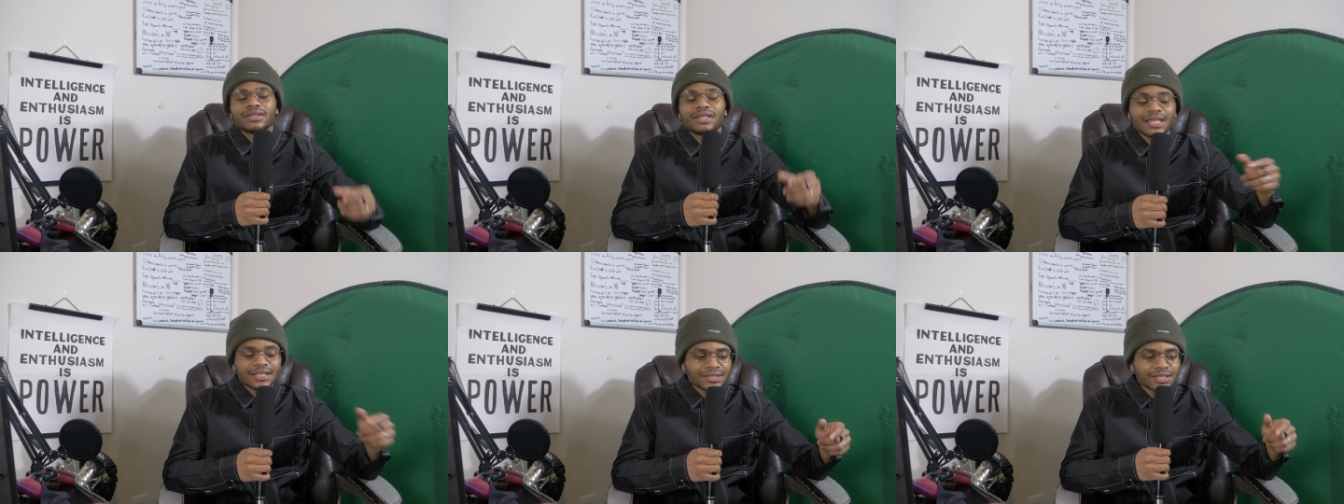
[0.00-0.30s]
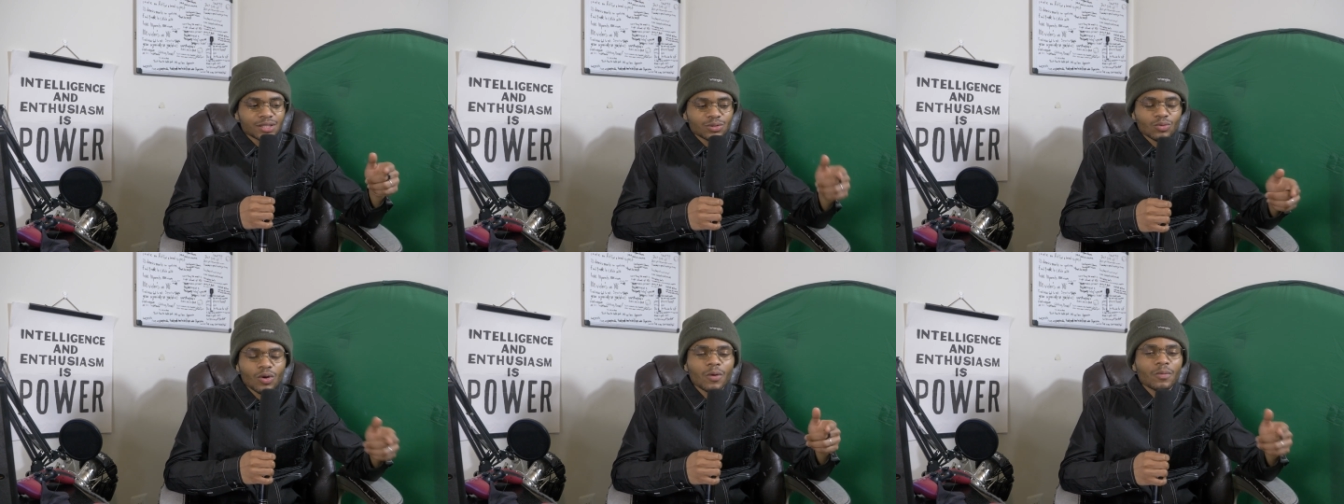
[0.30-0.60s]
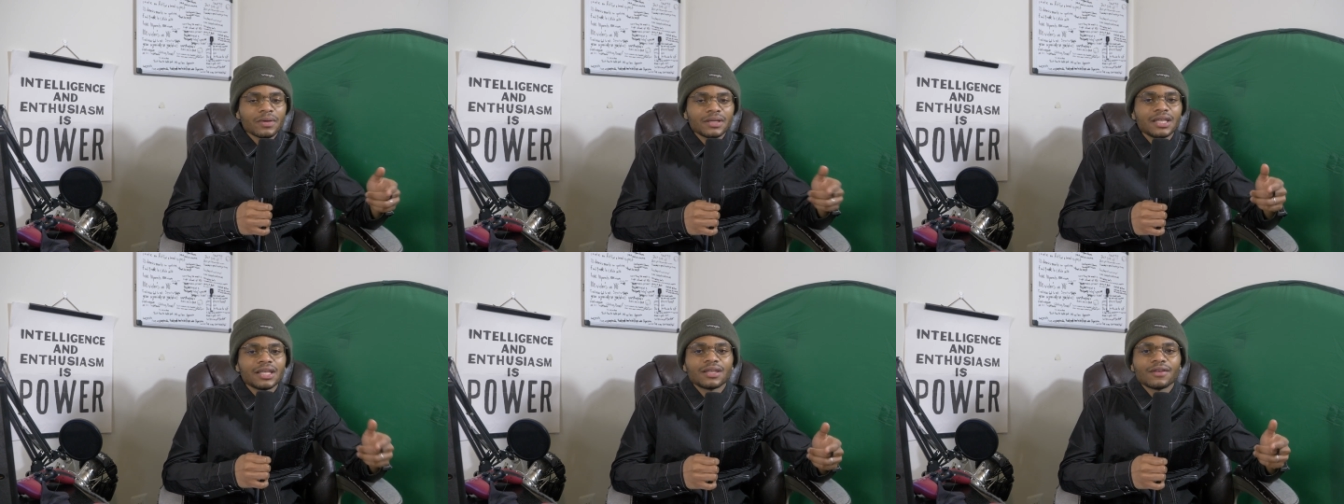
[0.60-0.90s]
this is what
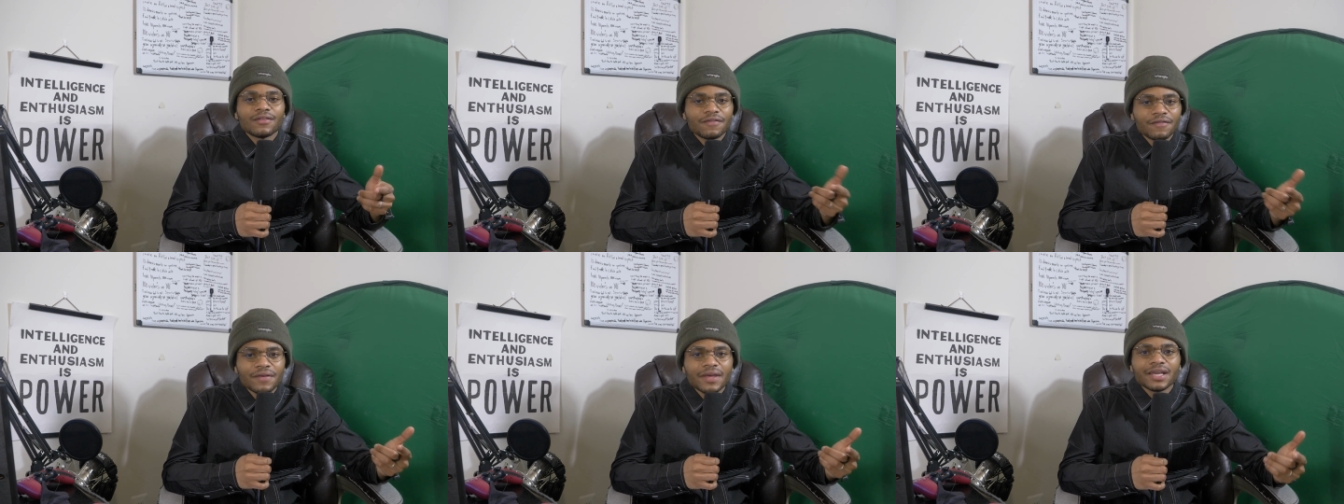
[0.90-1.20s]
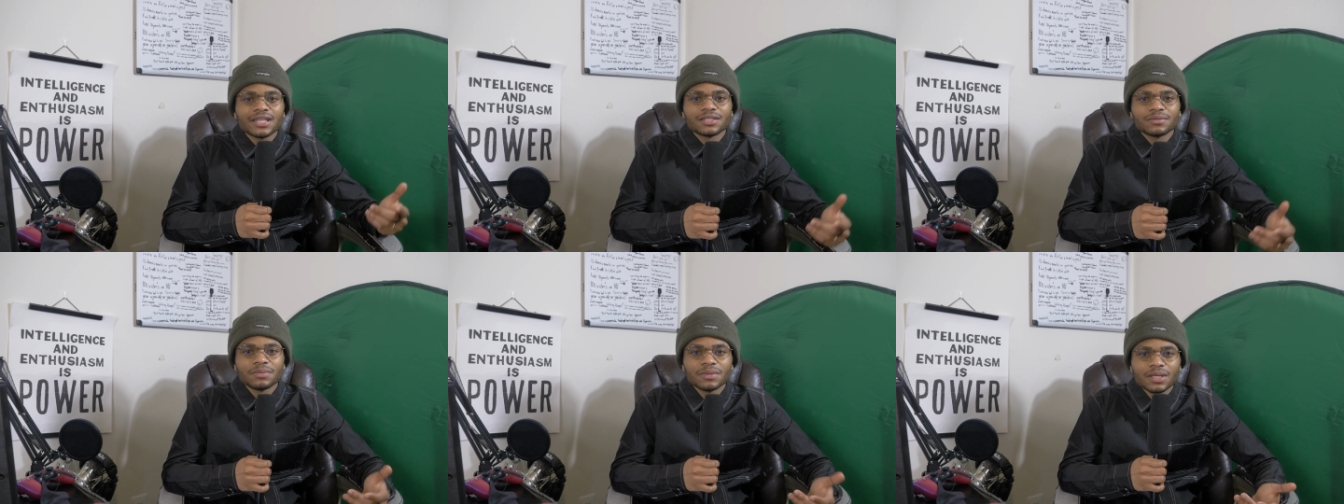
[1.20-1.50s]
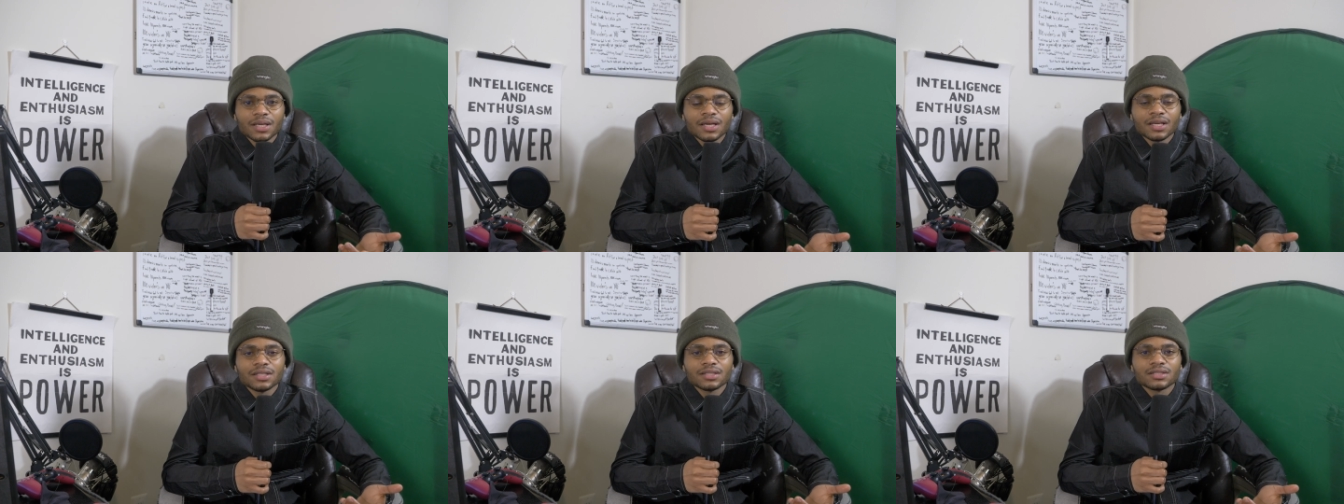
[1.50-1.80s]
we need to fix
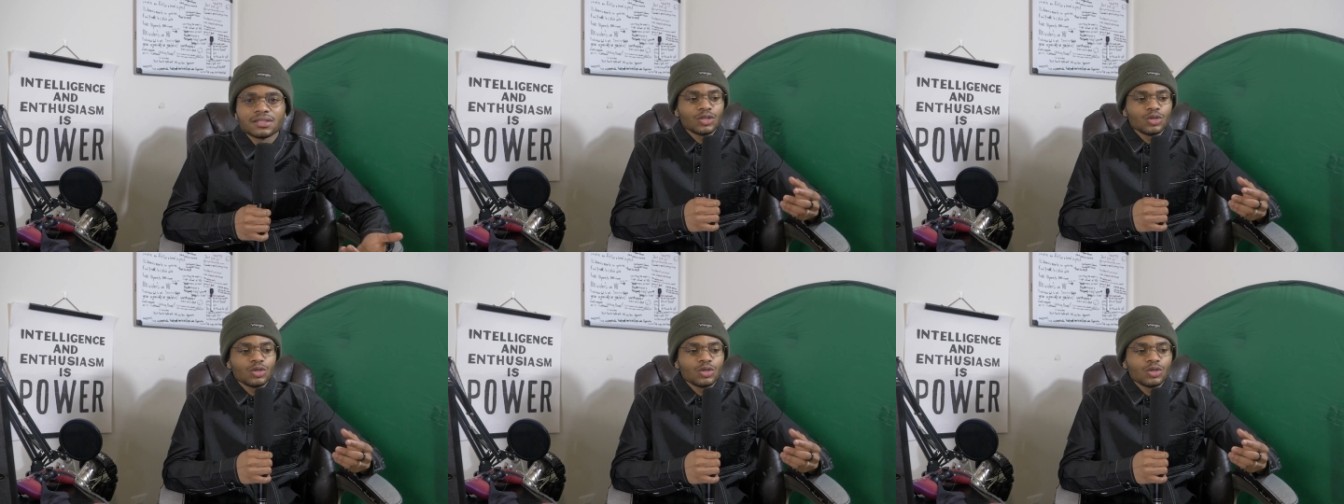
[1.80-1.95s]
because